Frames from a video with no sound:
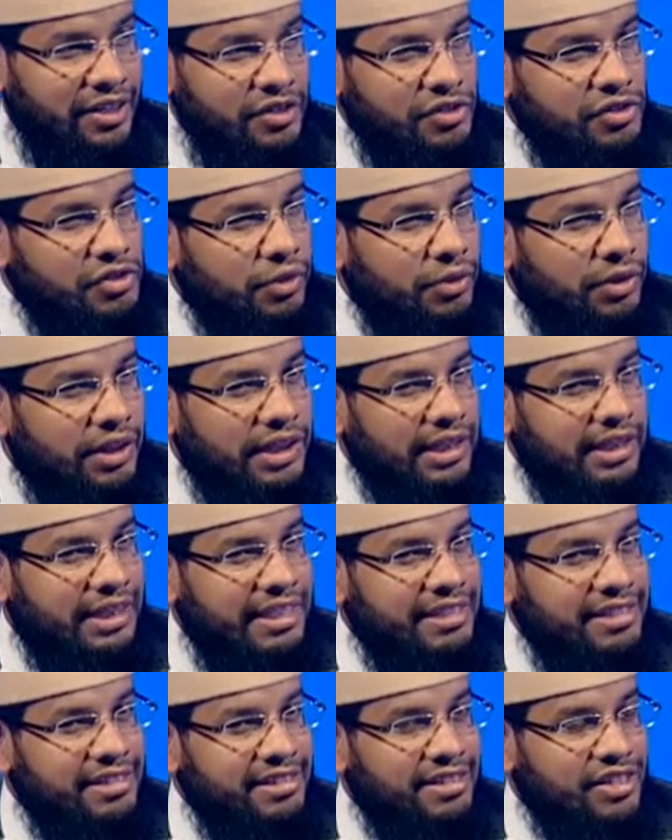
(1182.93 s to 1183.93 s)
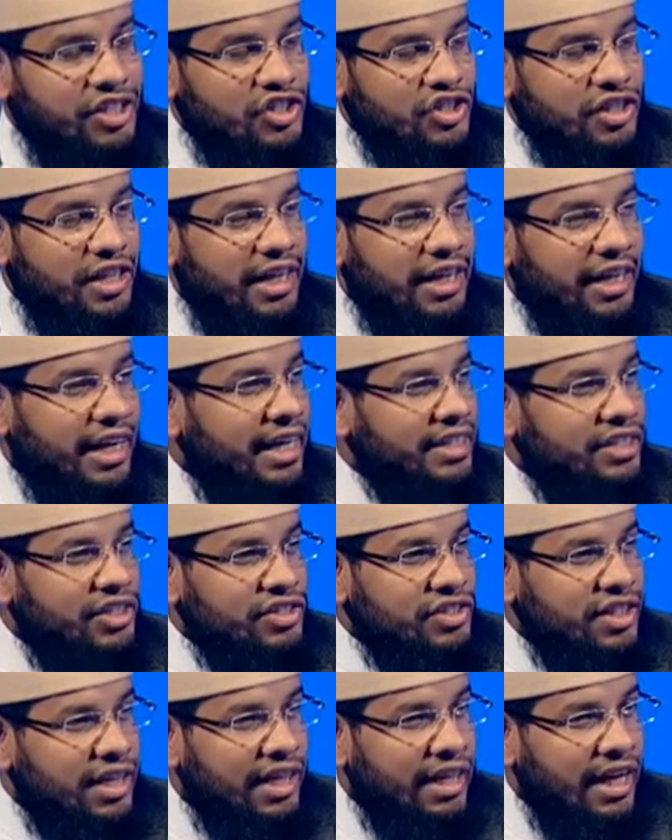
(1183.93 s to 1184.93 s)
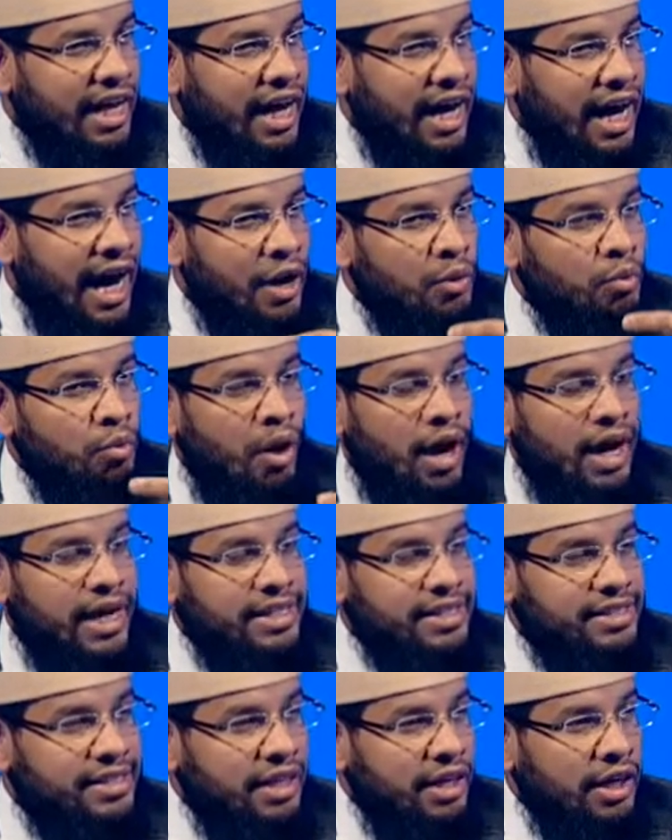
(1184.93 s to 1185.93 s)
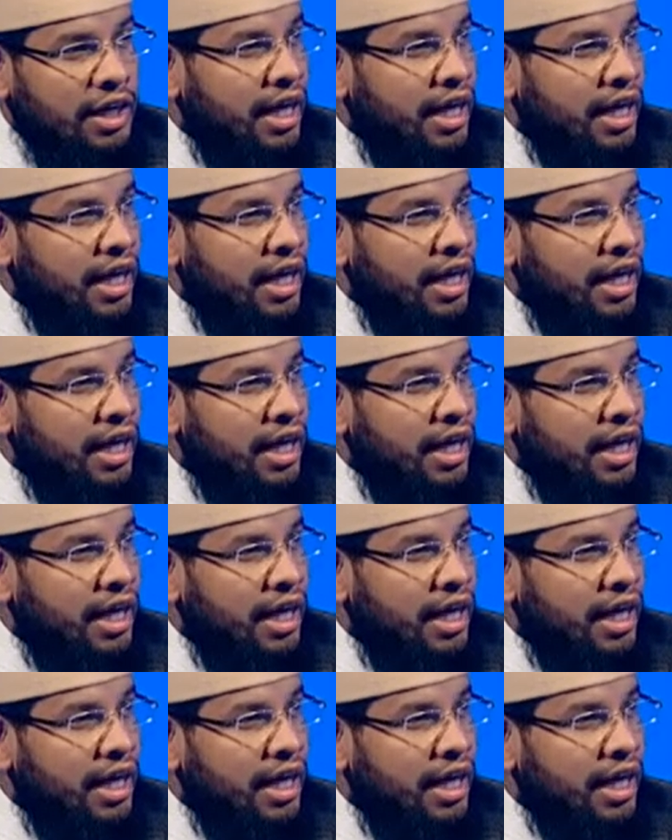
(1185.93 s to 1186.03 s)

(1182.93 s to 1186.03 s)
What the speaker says: So this is just an unwise